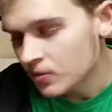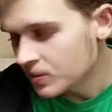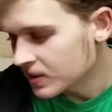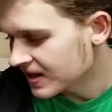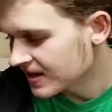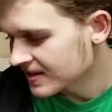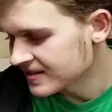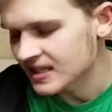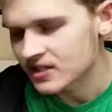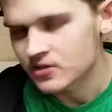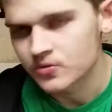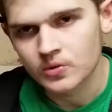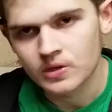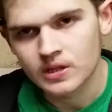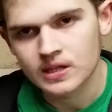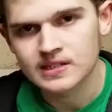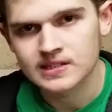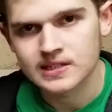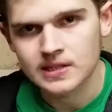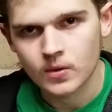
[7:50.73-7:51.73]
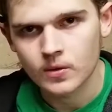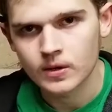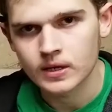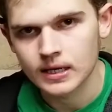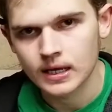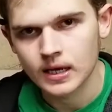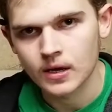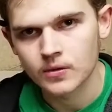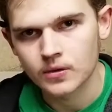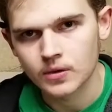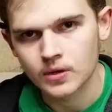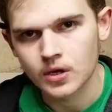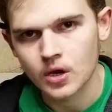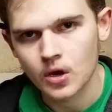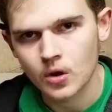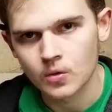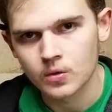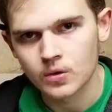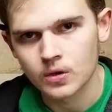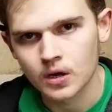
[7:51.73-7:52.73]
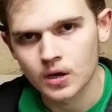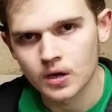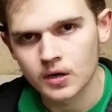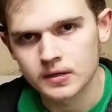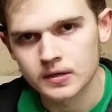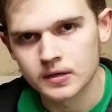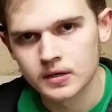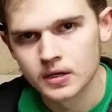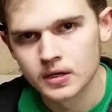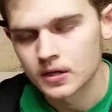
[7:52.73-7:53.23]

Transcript: because that's really slowing down the code on